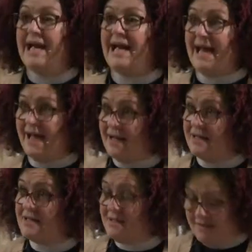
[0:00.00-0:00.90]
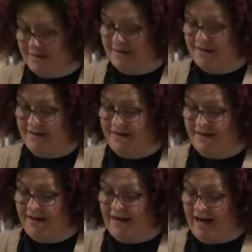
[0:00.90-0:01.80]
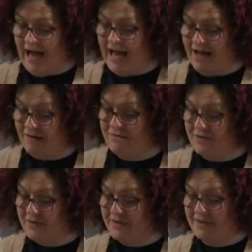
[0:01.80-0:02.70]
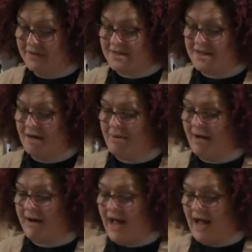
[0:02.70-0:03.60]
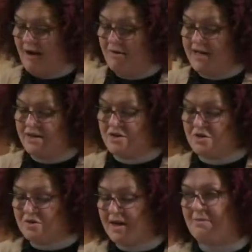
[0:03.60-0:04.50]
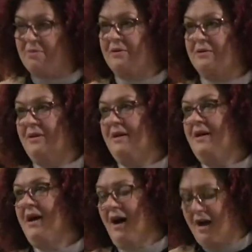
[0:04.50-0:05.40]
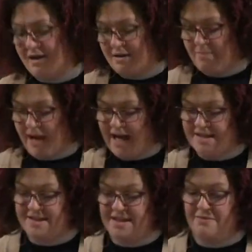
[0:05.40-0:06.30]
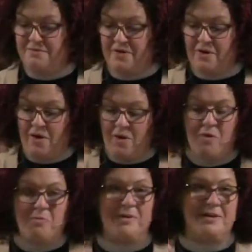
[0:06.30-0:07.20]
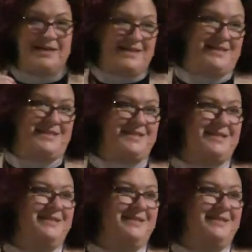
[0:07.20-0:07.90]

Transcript: And I have learned about how incredible our capacity for hope is,